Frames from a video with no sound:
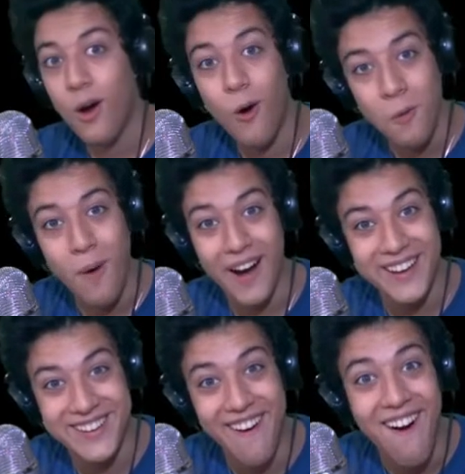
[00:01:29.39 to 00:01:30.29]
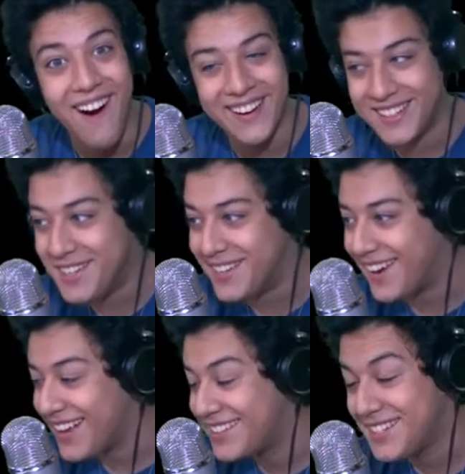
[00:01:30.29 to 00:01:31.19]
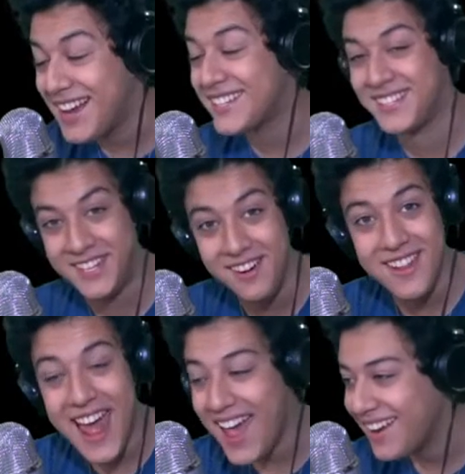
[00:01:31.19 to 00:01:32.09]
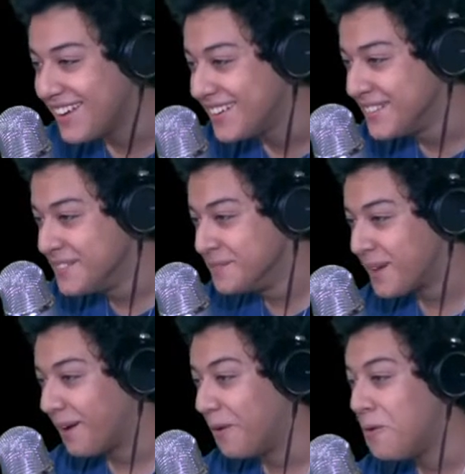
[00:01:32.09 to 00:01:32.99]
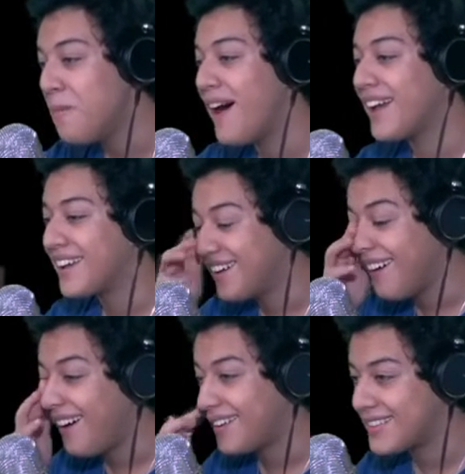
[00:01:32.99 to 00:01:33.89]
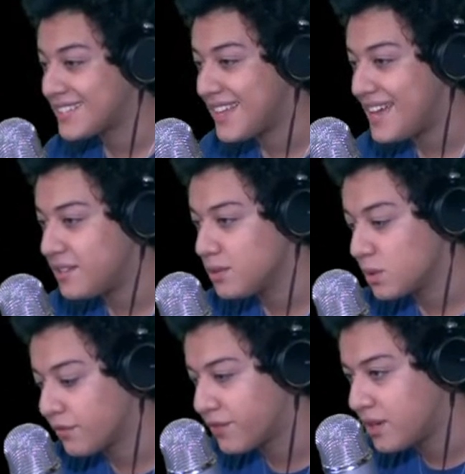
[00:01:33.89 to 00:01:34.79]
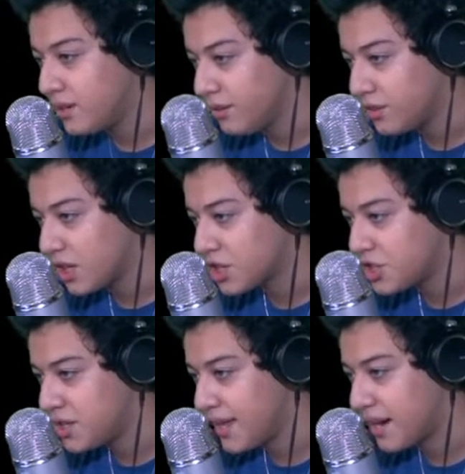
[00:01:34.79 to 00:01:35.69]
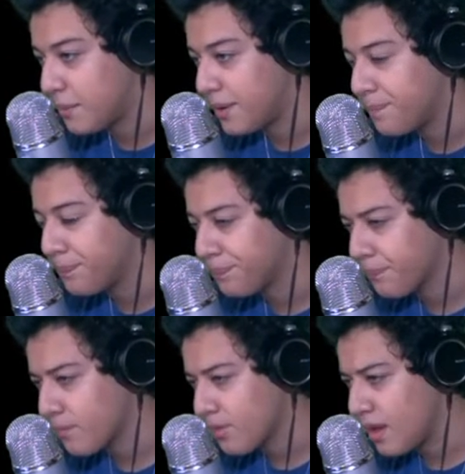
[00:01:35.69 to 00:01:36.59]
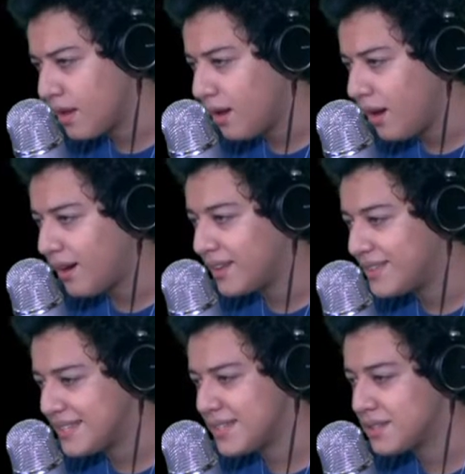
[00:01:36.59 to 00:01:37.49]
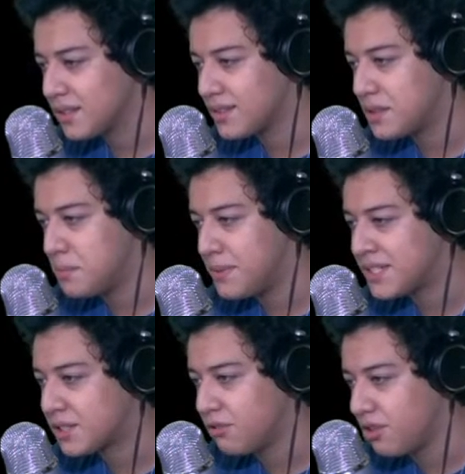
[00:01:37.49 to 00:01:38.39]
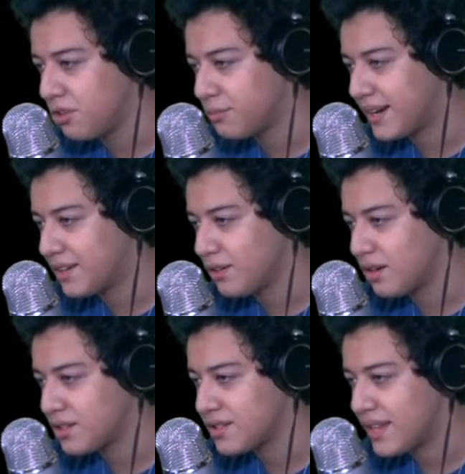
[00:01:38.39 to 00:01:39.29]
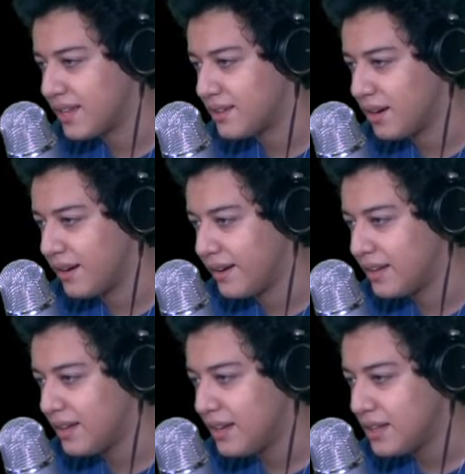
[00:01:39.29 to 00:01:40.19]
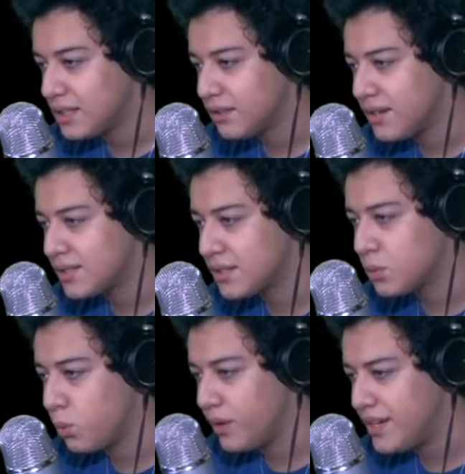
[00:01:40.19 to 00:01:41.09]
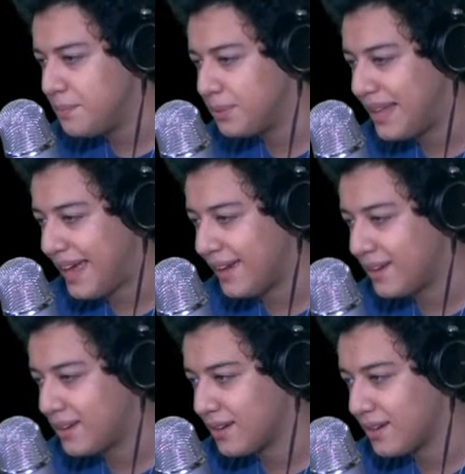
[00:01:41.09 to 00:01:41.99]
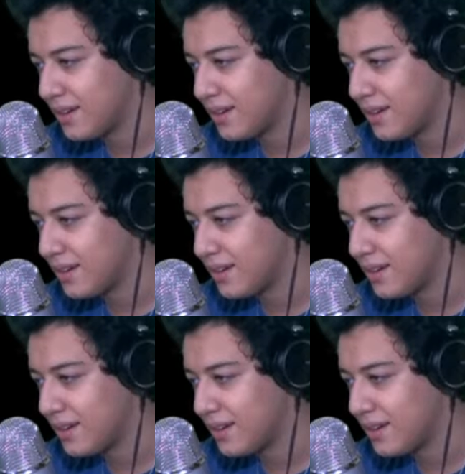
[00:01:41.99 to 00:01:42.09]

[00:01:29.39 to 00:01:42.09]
Oh my god! Did you guys hear that? Oh my god! The statues would have killed the shit out of me. All right, this is the mystery room that I don't understand. All right, so there's this wooden plank.